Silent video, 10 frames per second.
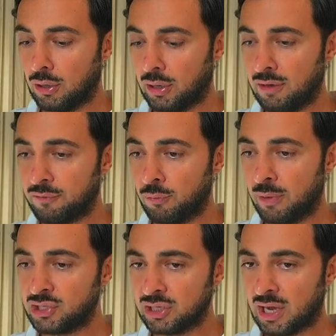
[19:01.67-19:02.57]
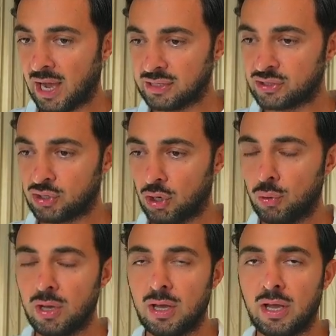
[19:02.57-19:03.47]
information, guys.
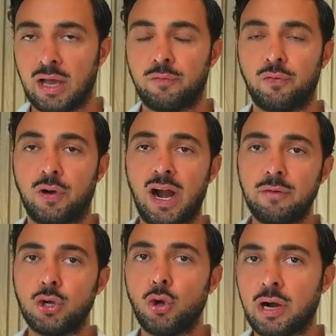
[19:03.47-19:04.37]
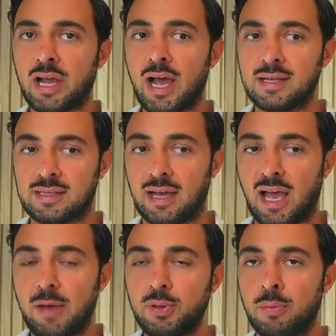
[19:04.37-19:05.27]
So wherever you are, guys, a
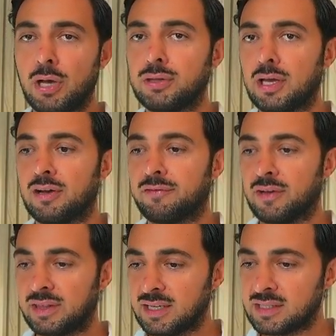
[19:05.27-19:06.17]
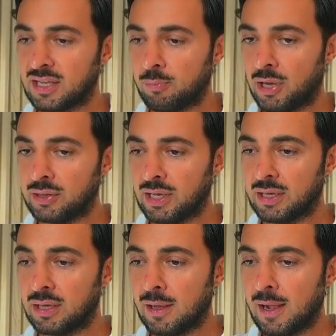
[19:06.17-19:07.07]
happy Monday, a fantastic
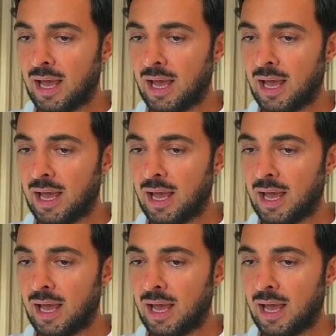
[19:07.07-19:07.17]
Monday,